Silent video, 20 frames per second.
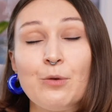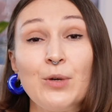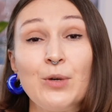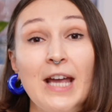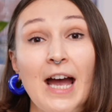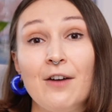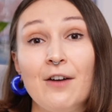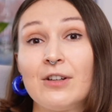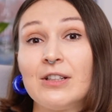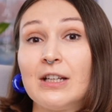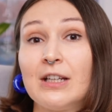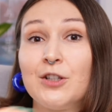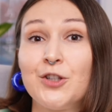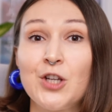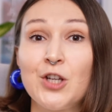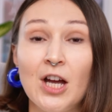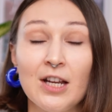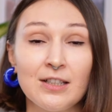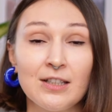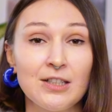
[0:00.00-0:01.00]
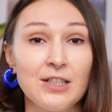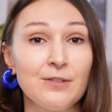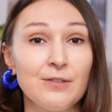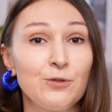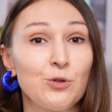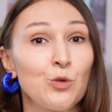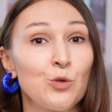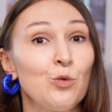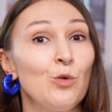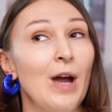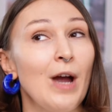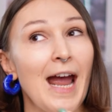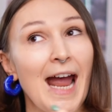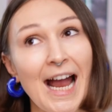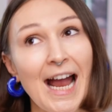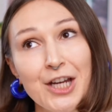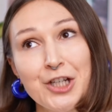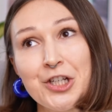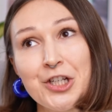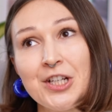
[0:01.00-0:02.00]
we have an alternative to
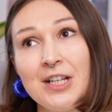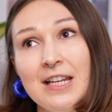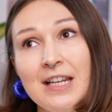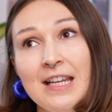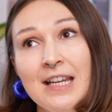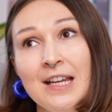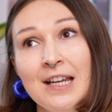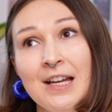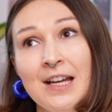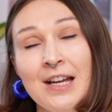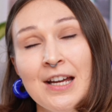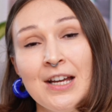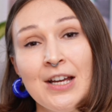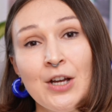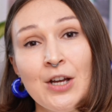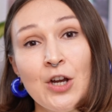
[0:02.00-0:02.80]
actually